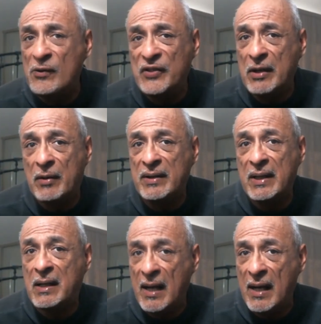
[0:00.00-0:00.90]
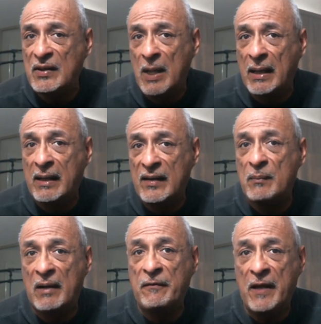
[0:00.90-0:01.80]
made no secret that
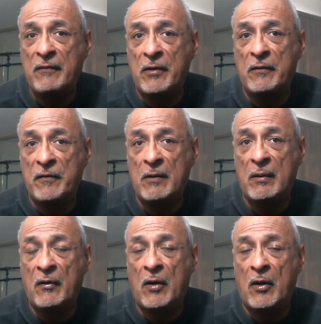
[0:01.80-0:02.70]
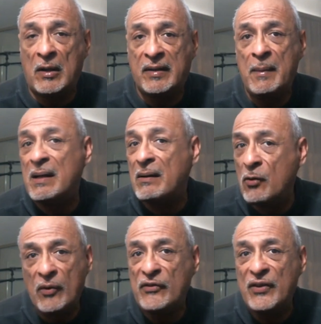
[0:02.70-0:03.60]
Casablanca is my favorite film of all time,
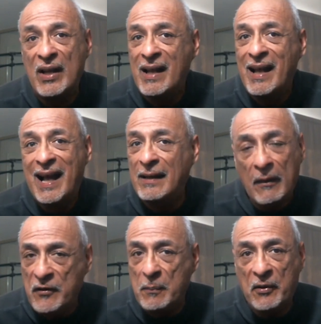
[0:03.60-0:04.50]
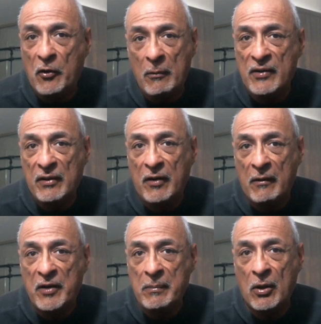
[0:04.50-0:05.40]
and of course I love the
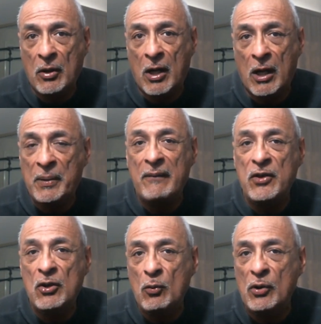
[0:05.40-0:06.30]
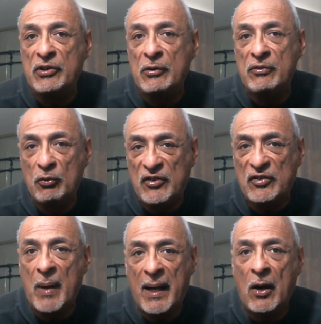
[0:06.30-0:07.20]
performance of Humphrey Bogart. But if you were to
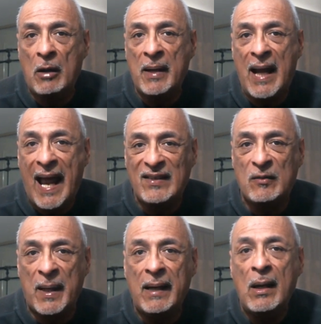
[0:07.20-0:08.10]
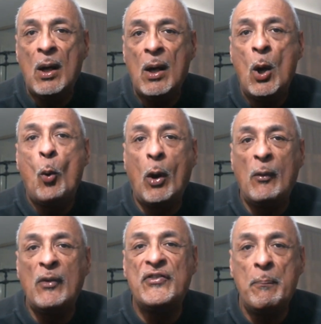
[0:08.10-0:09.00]
twist my arm and ask me
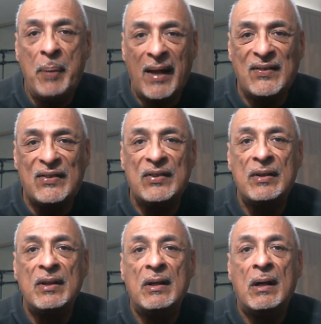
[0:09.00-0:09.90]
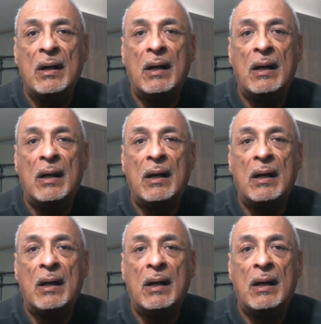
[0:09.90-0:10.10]
what was the best,